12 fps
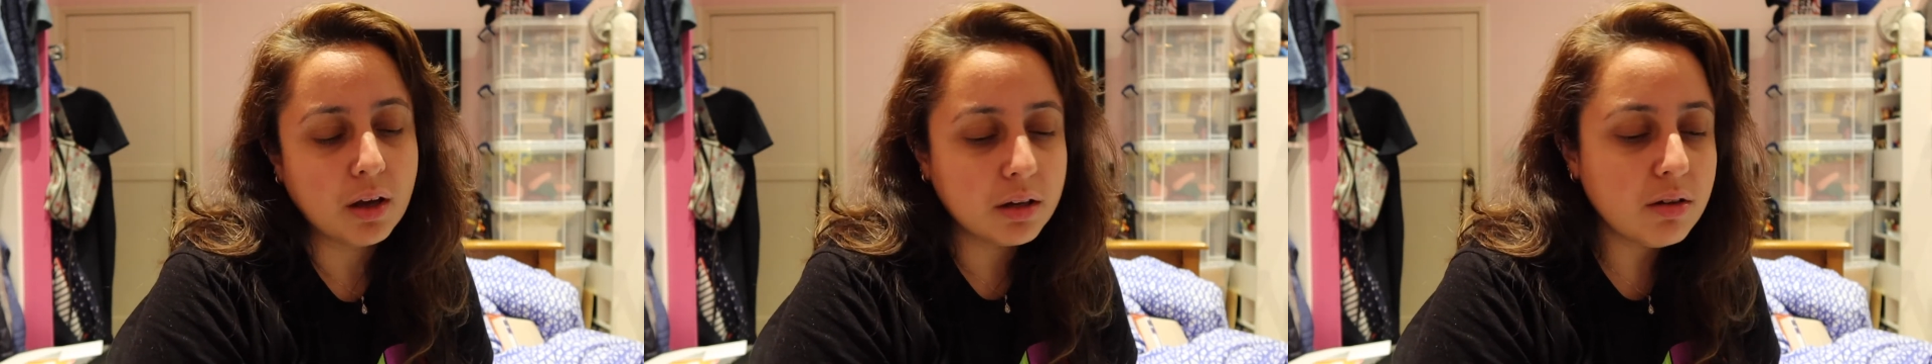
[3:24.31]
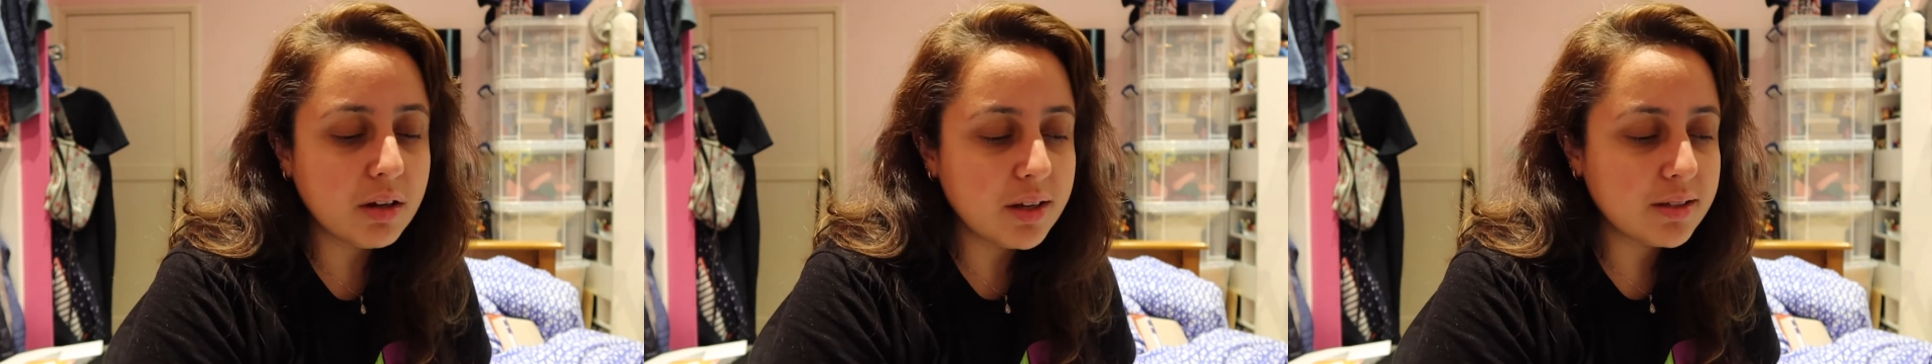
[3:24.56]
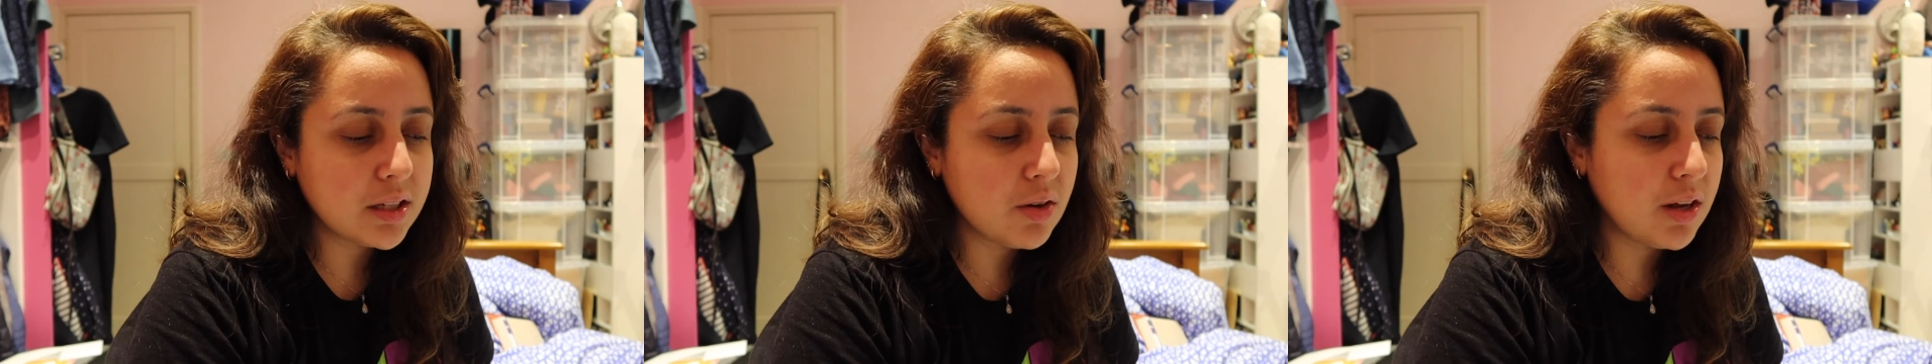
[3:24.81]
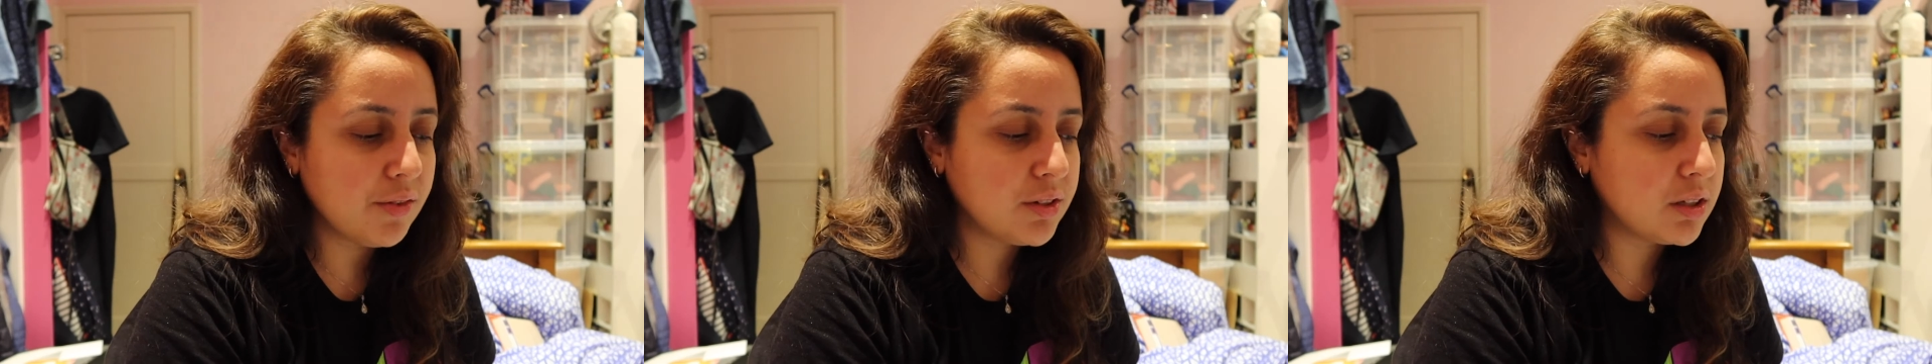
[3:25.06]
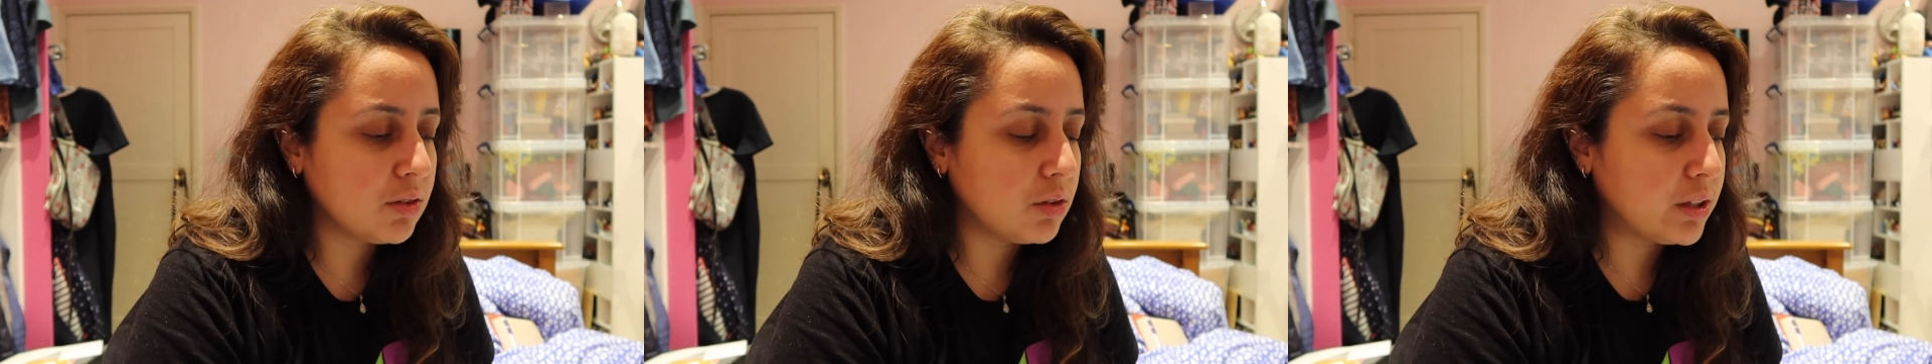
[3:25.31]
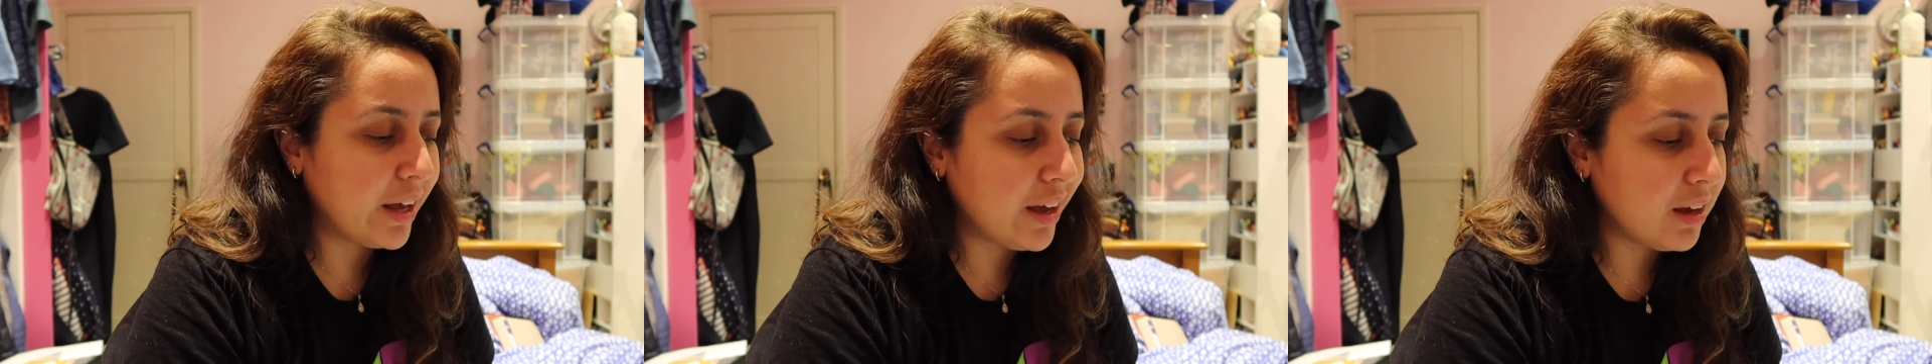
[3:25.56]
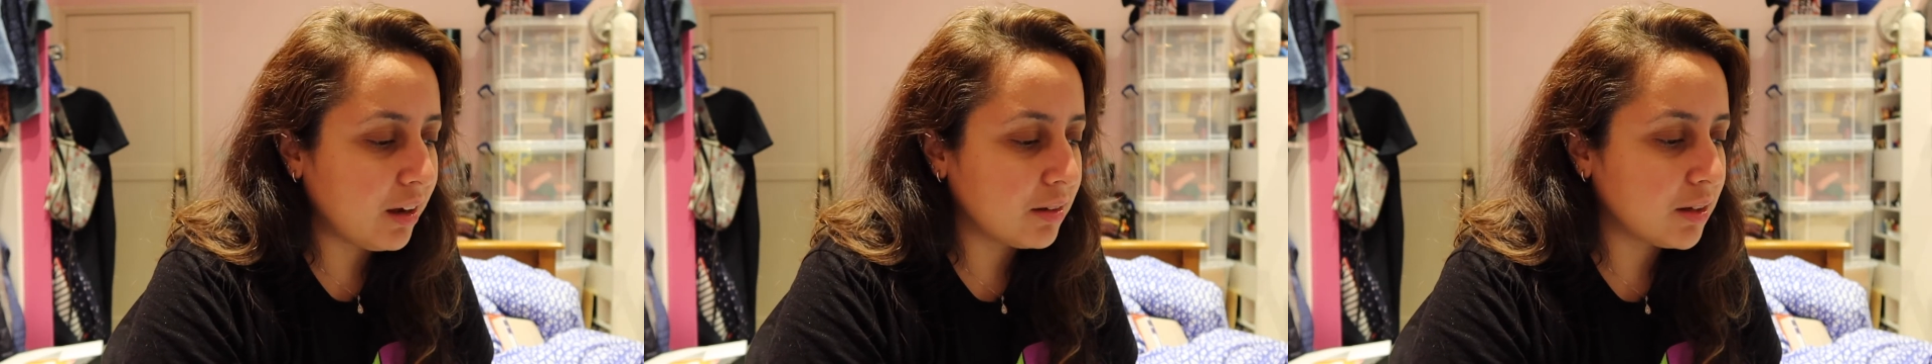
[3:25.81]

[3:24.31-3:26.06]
not necessarily every single day, because